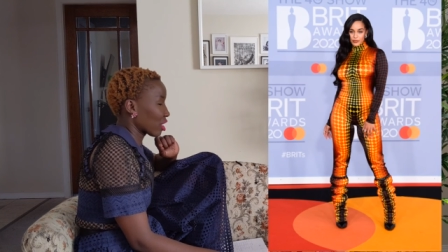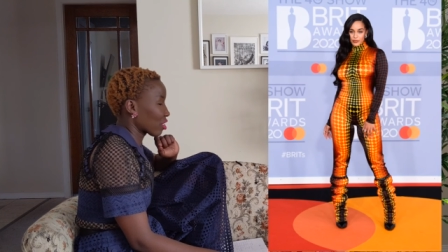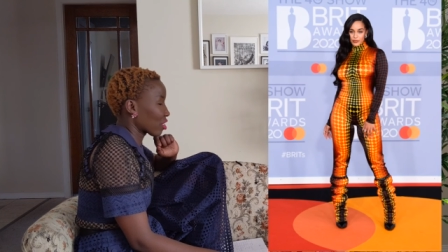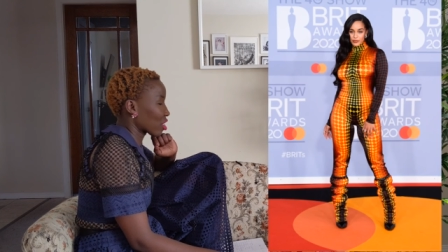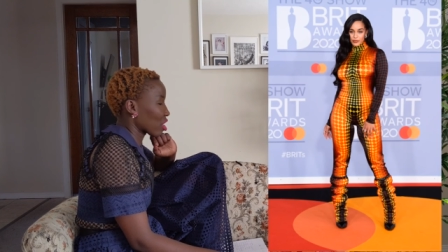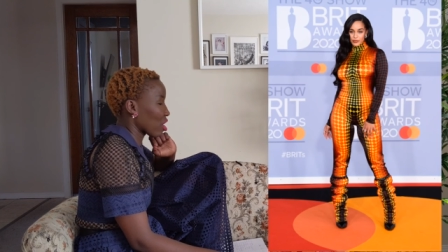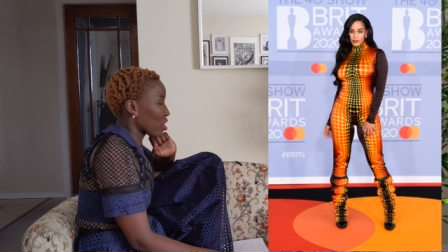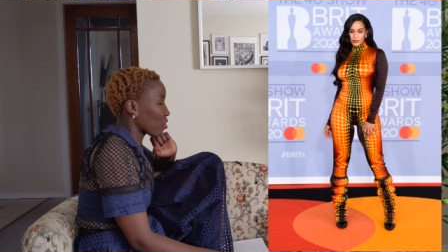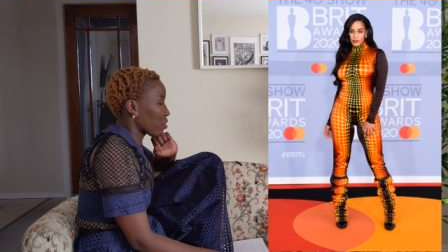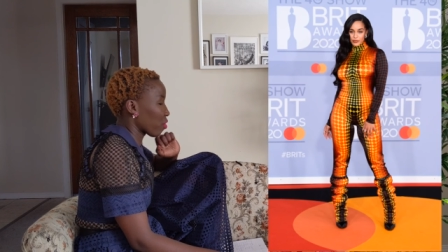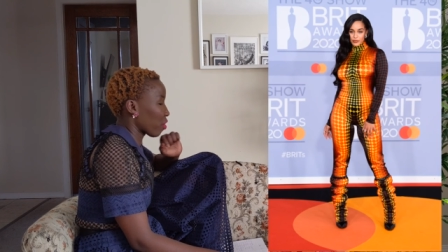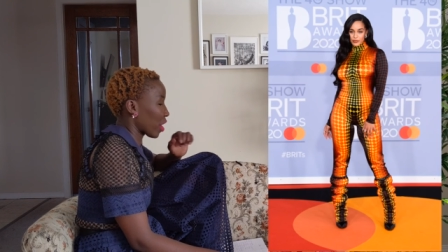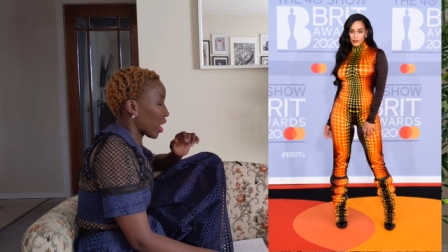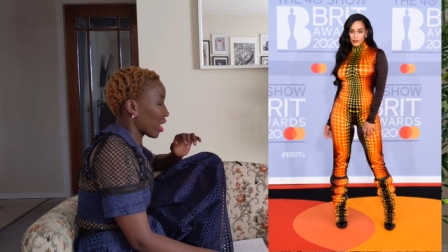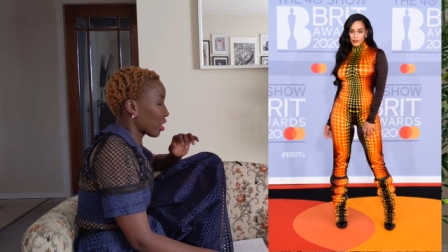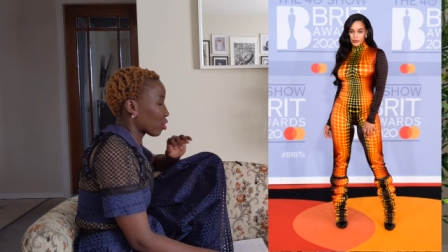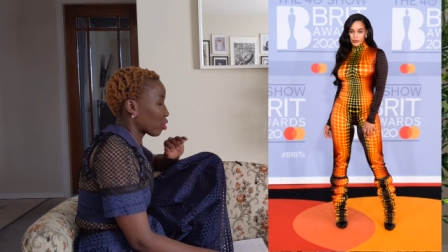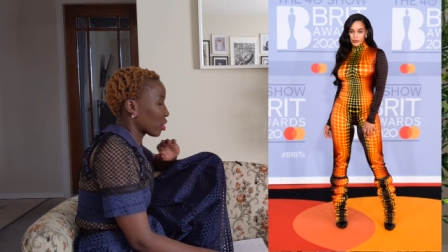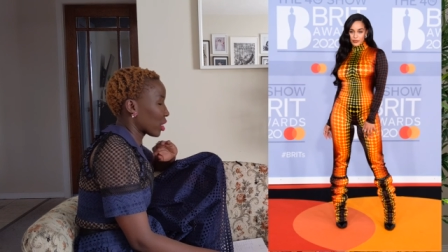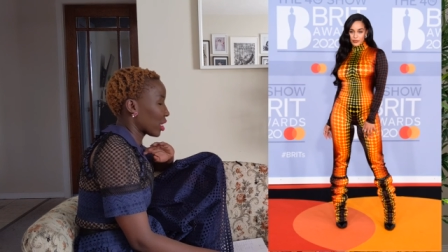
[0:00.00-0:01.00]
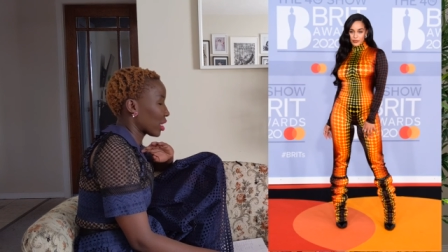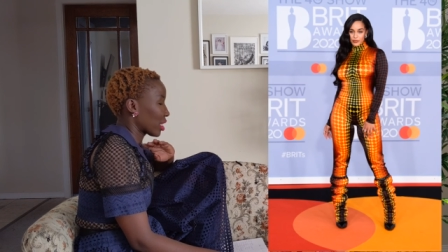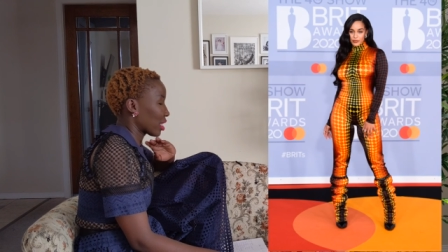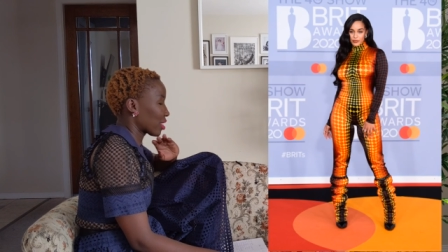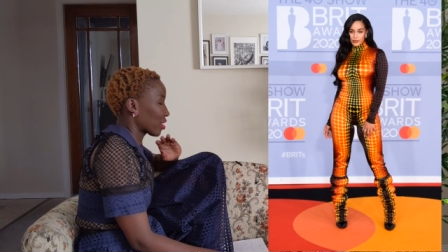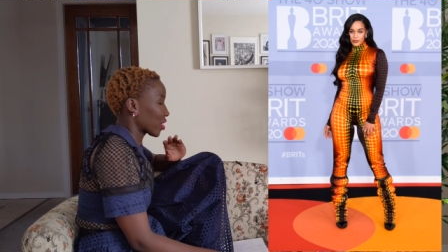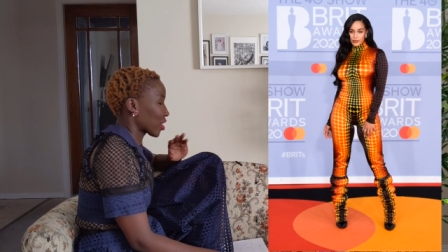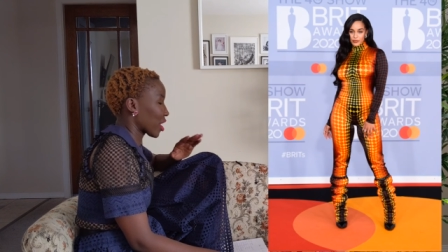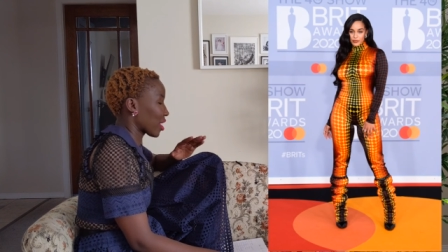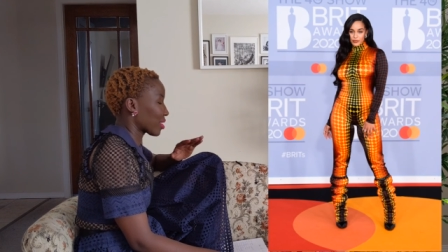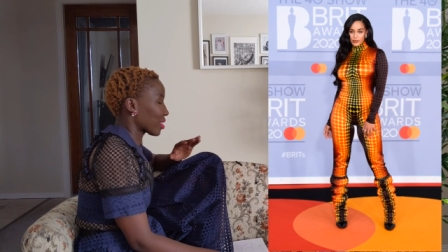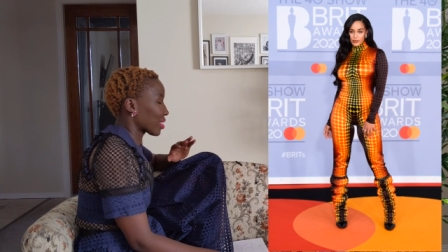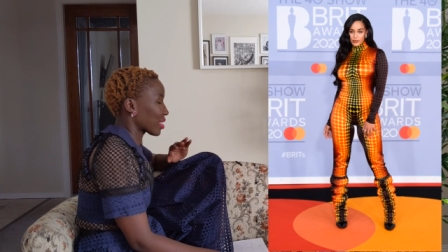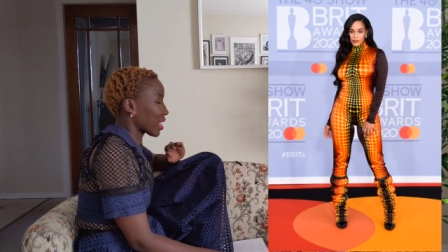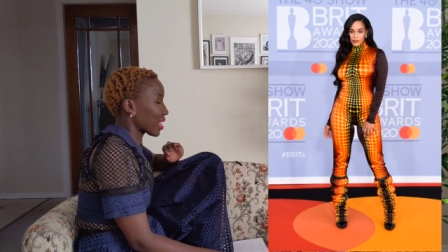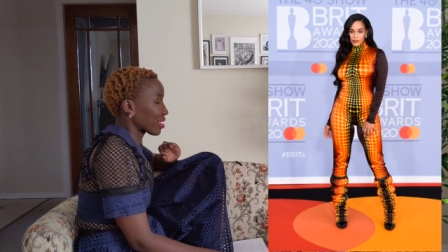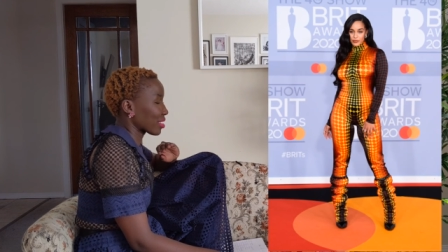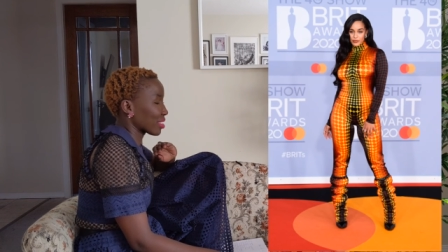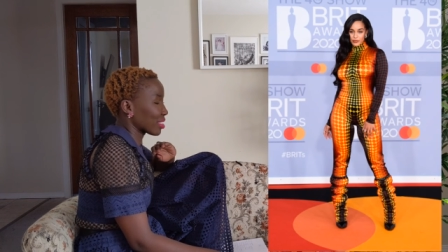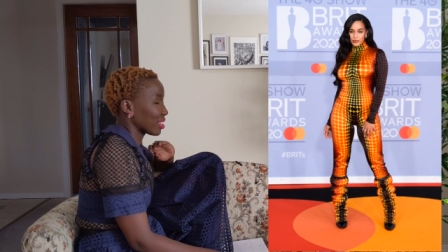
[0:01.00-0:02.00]
It's not flattering, it's not
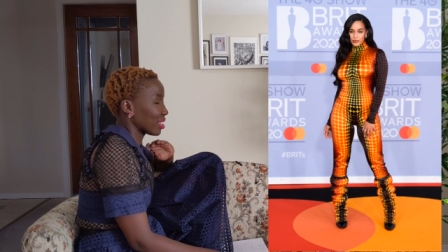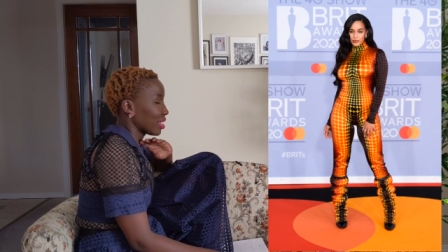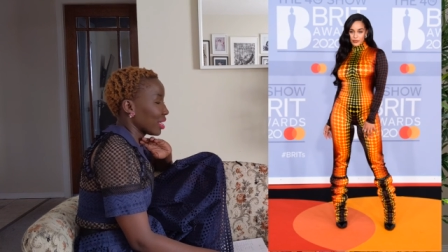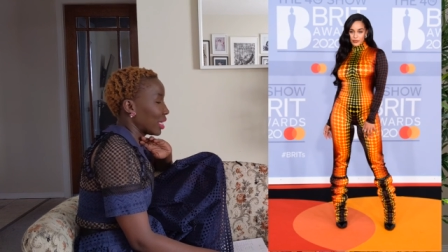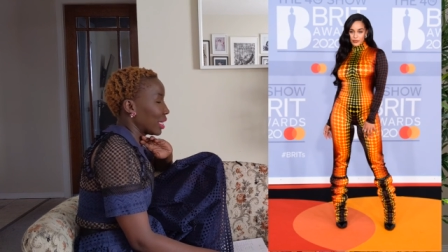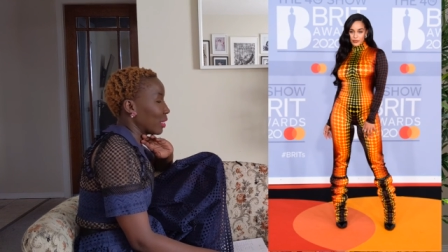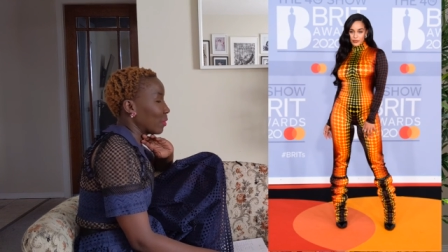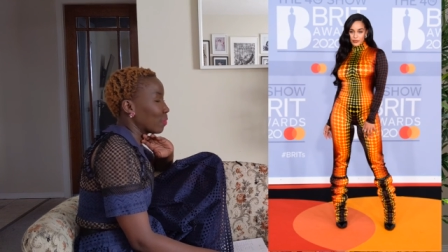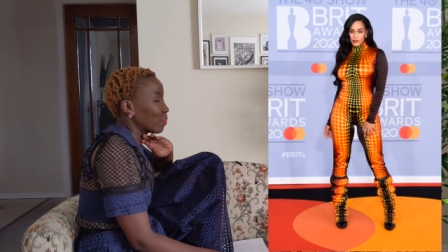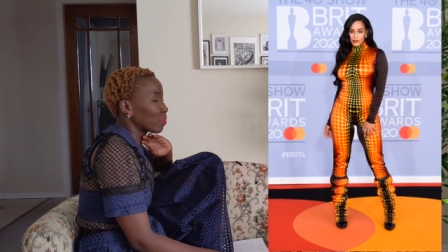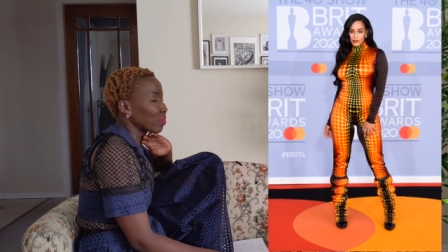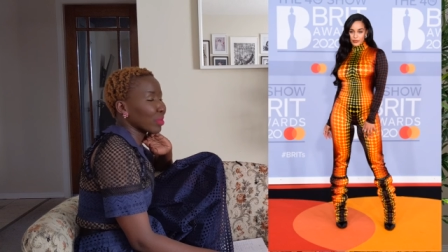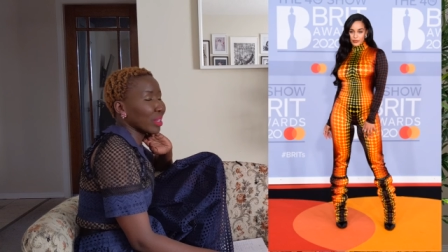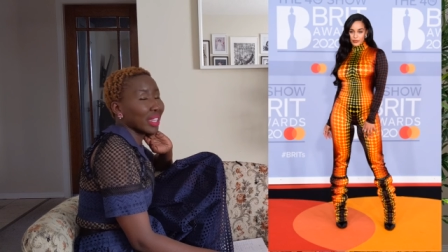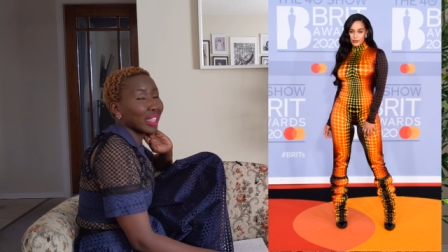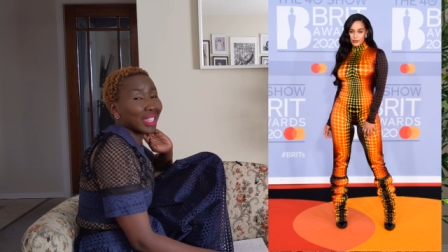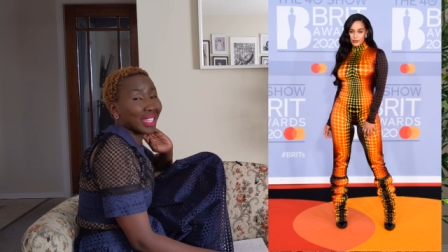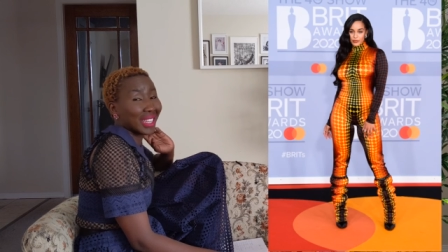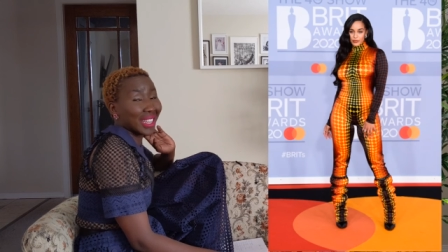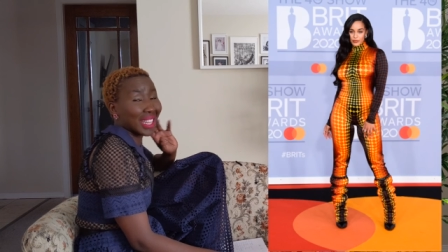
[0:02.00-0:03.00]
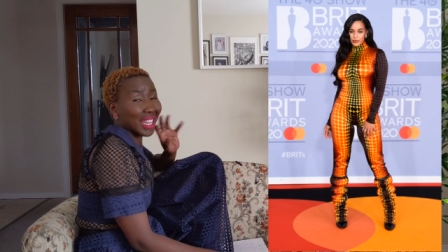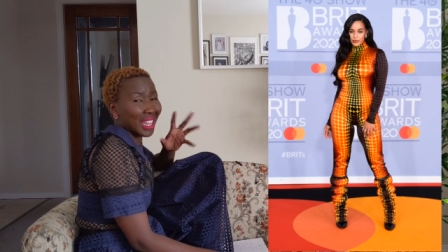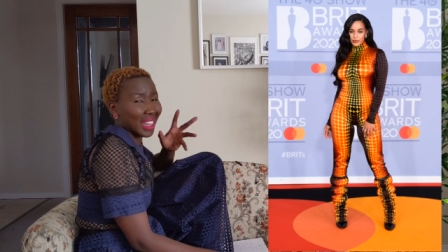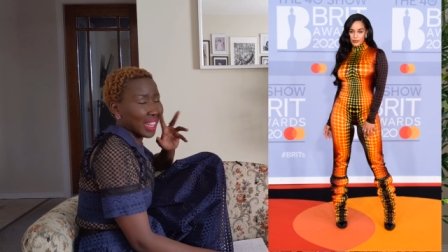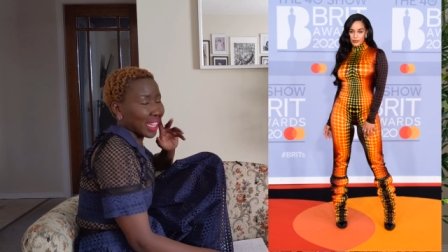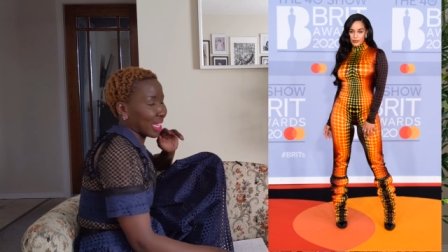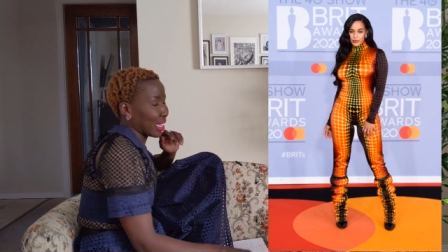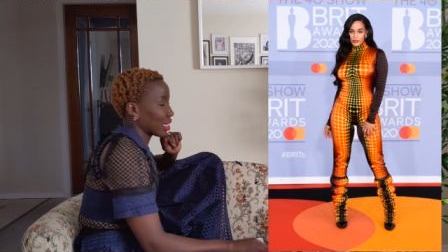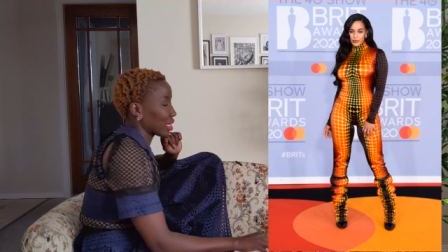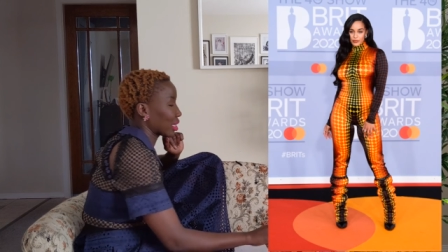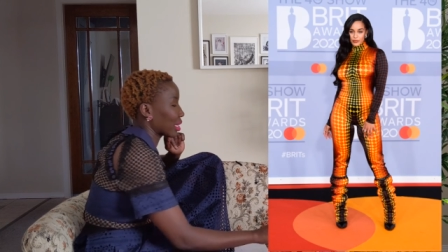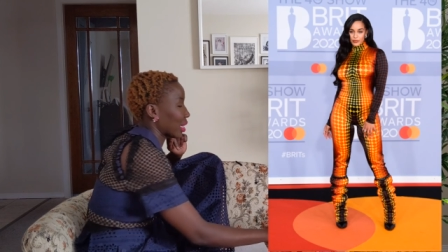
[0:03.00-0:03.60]
sexy, nothing.